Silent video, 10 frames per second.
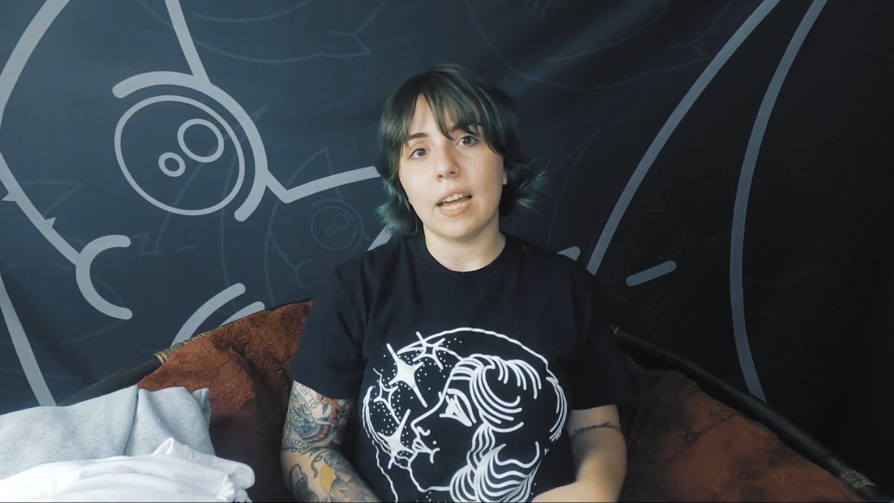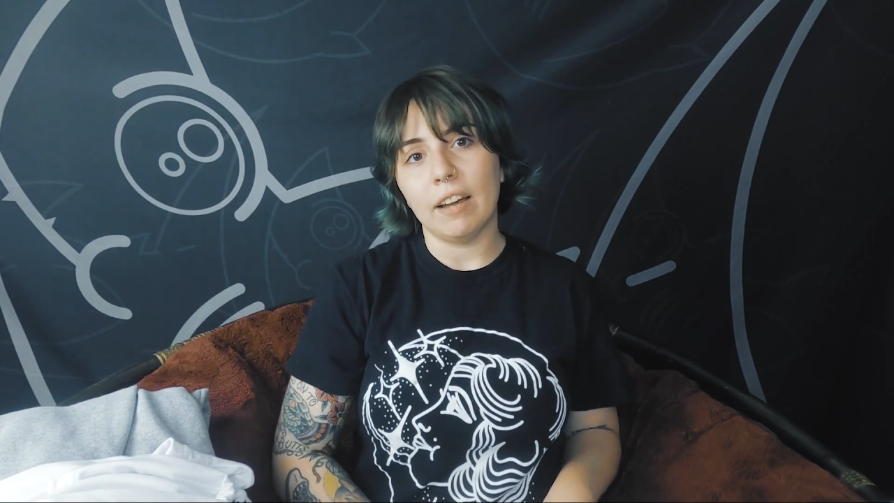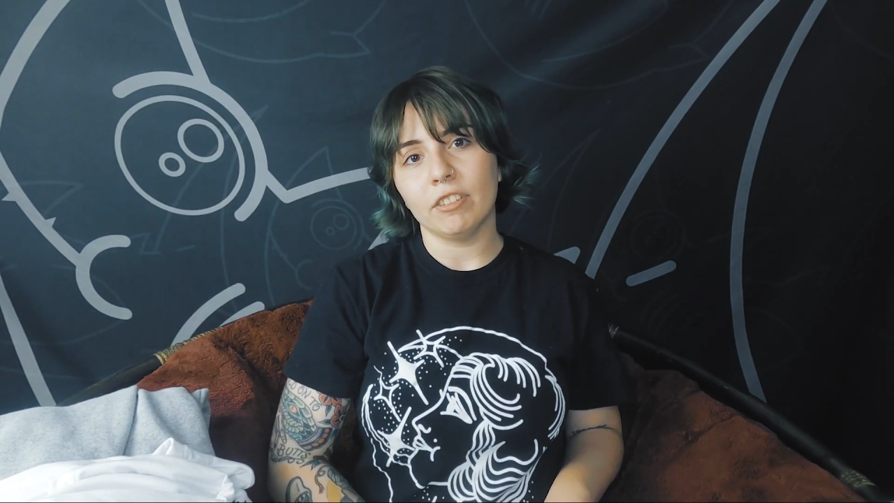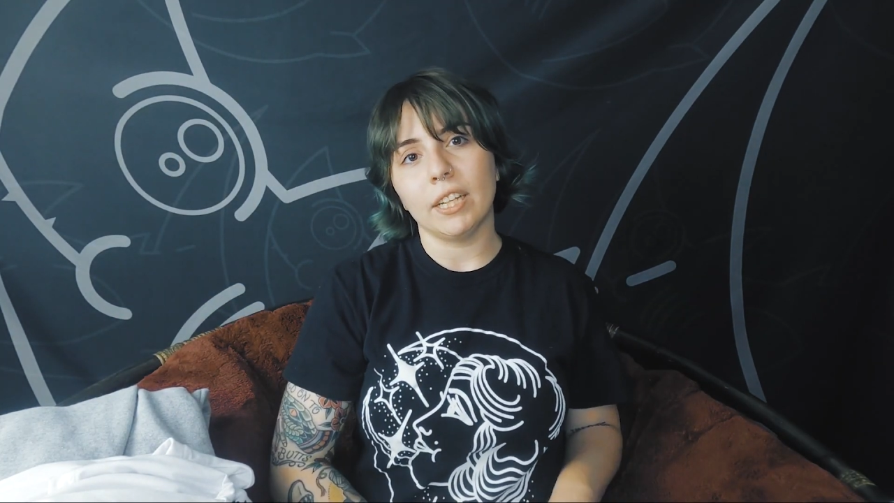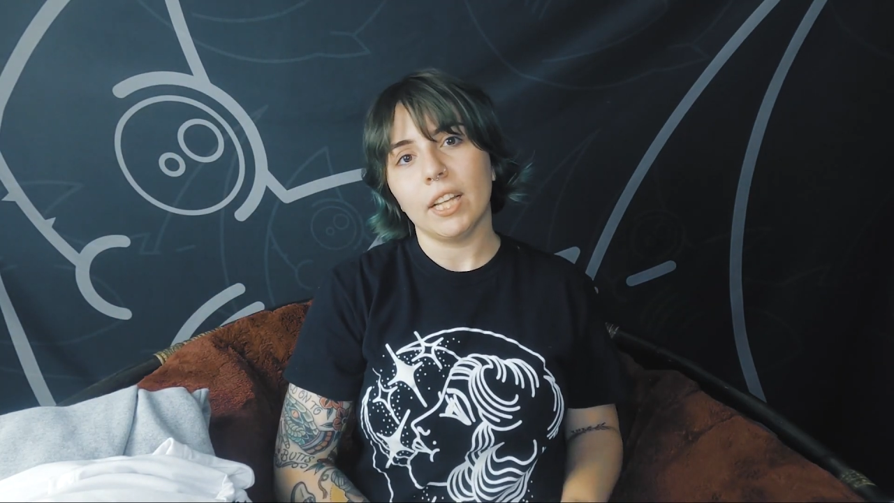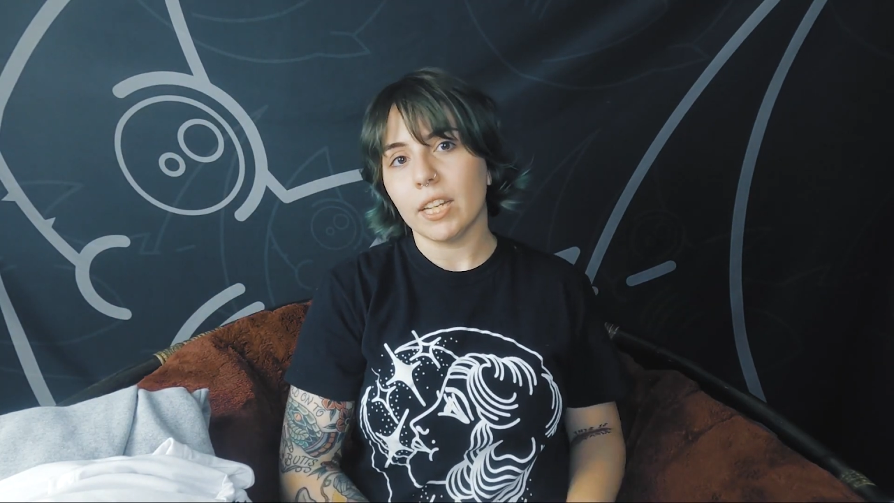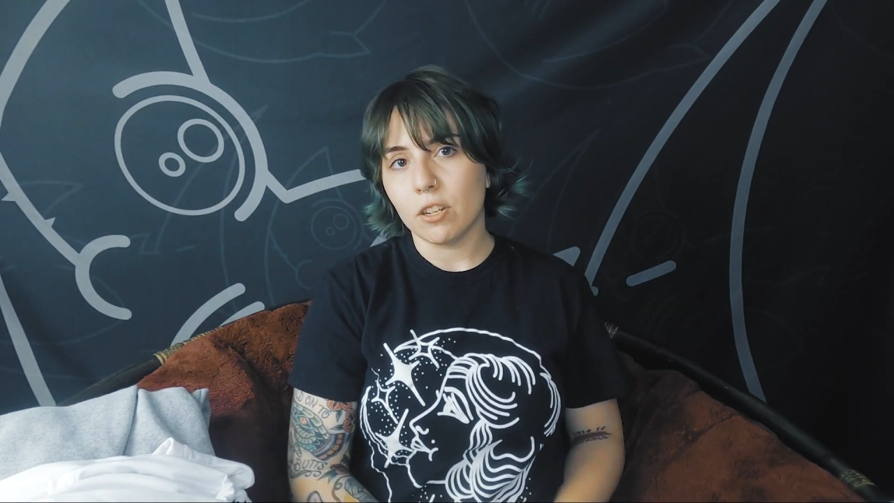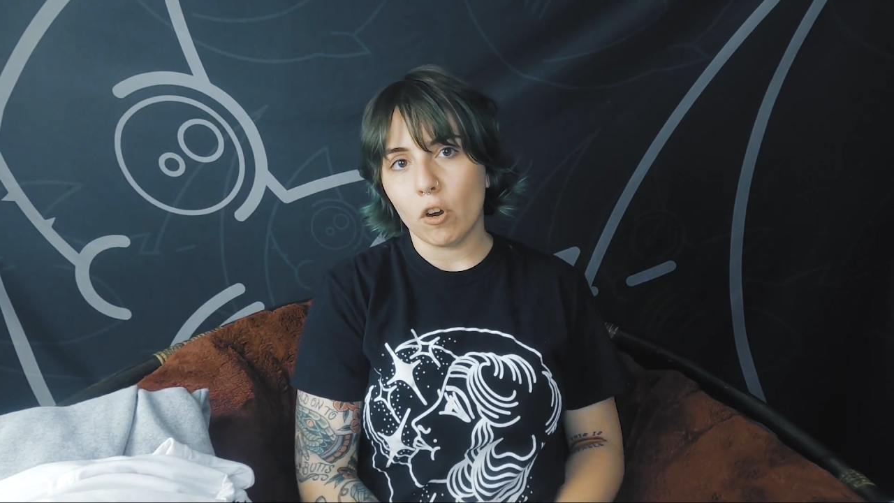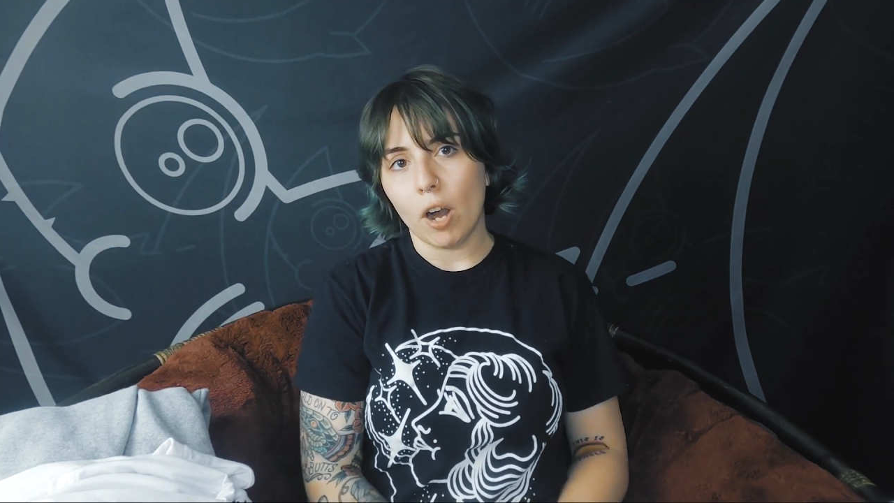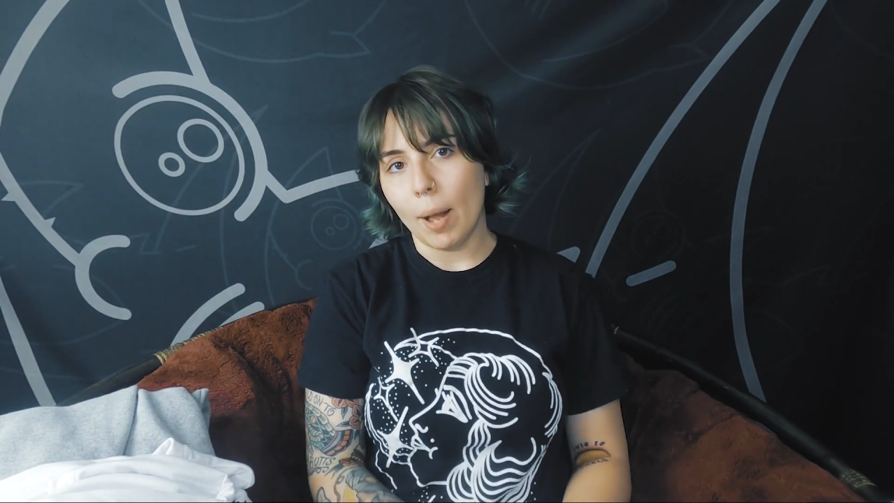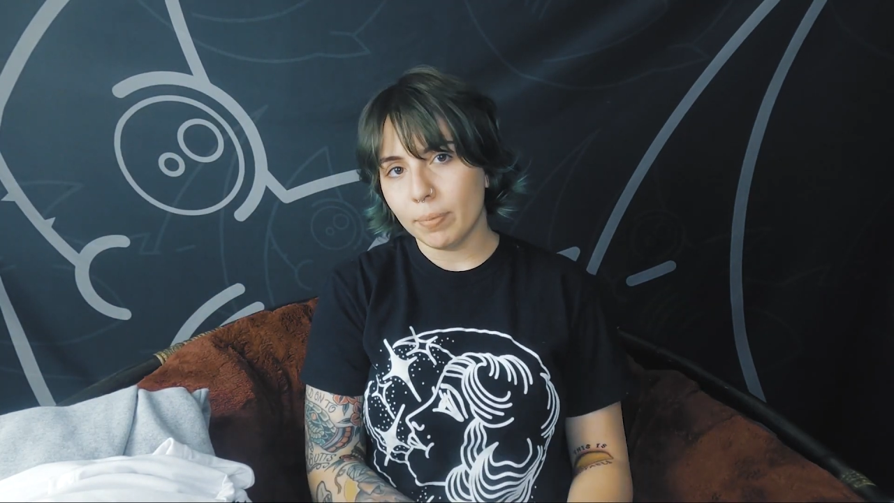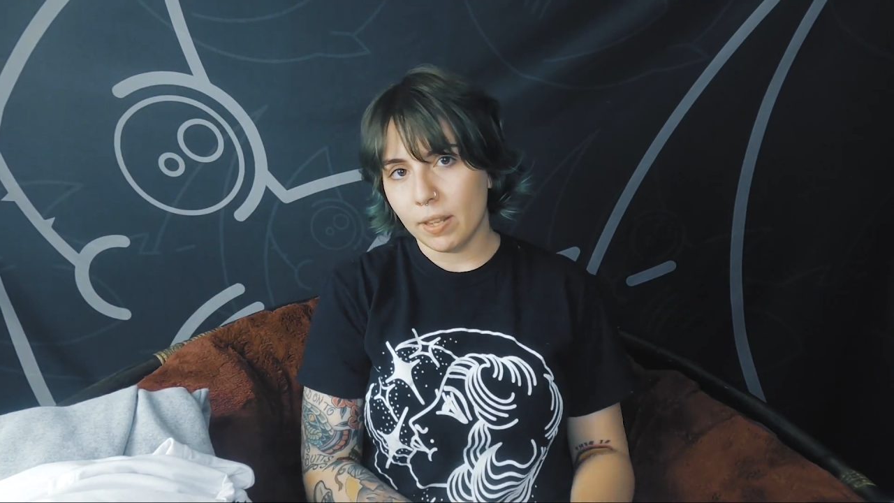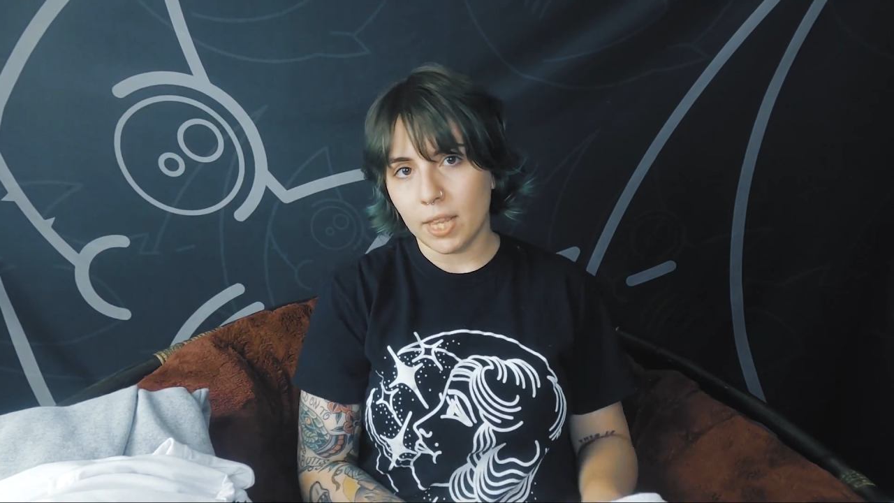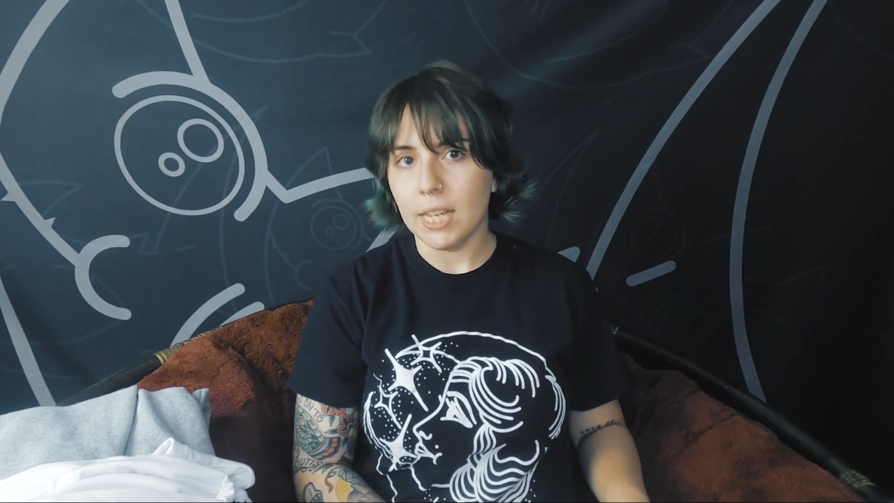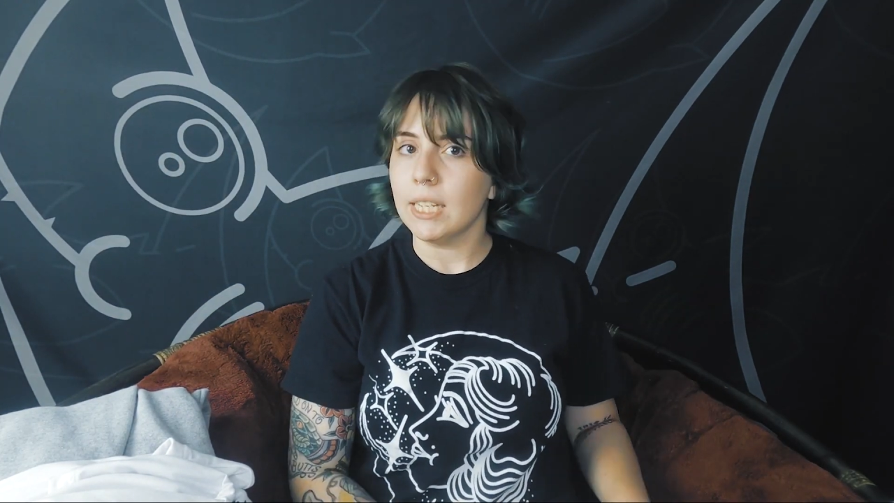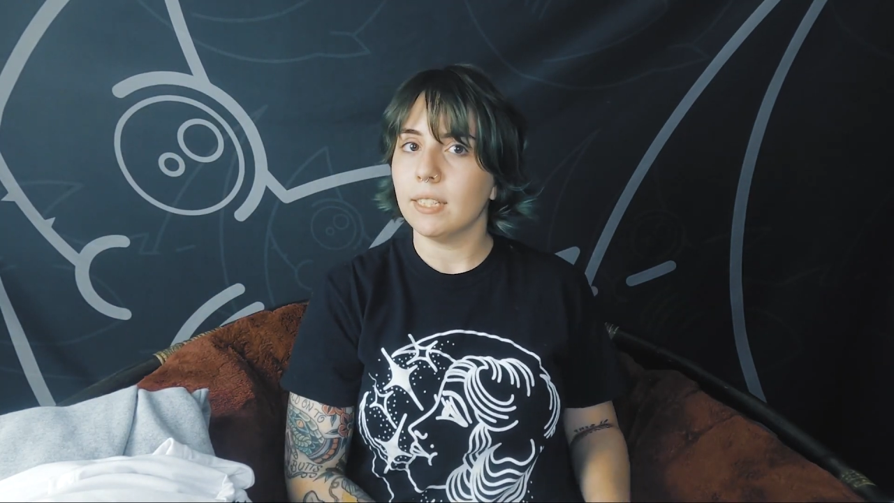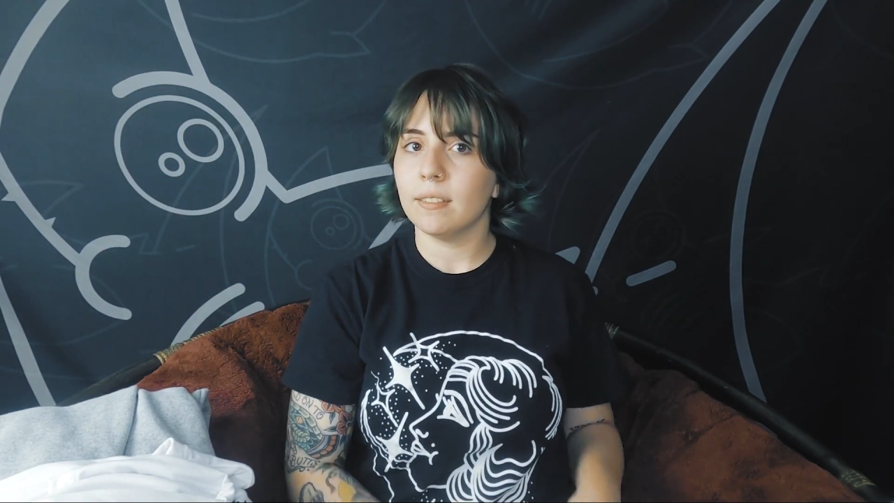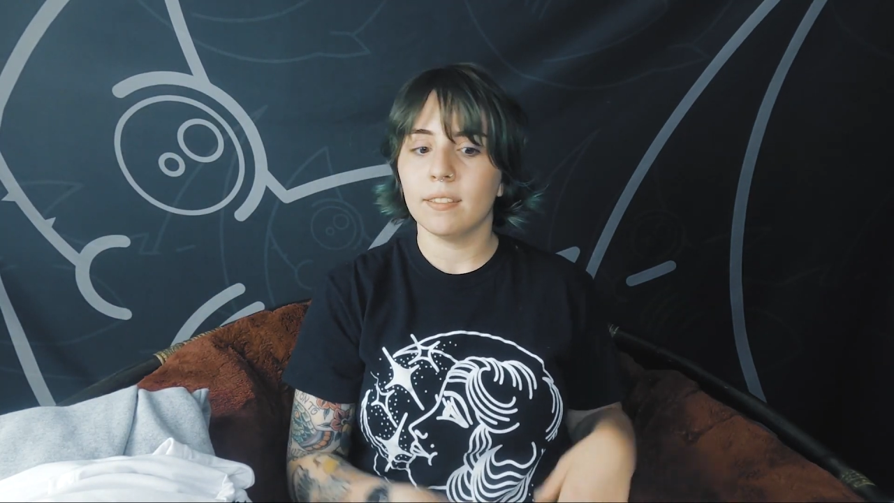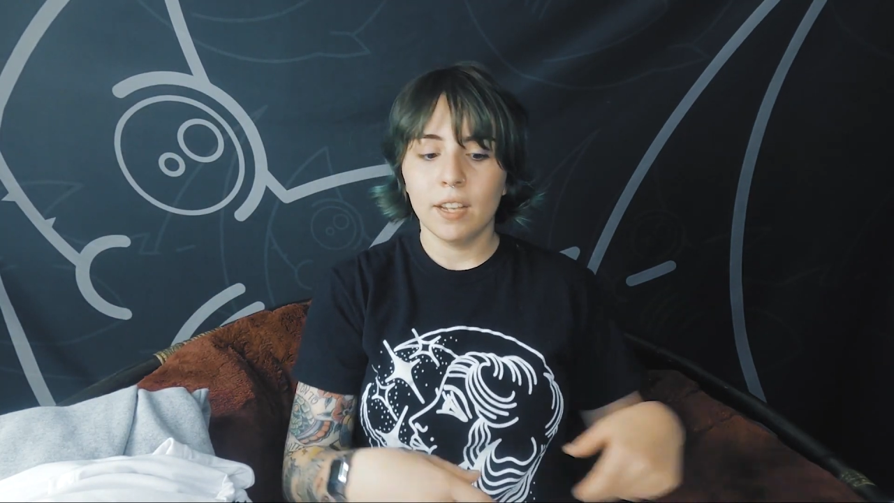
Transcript: I really liked cropped things.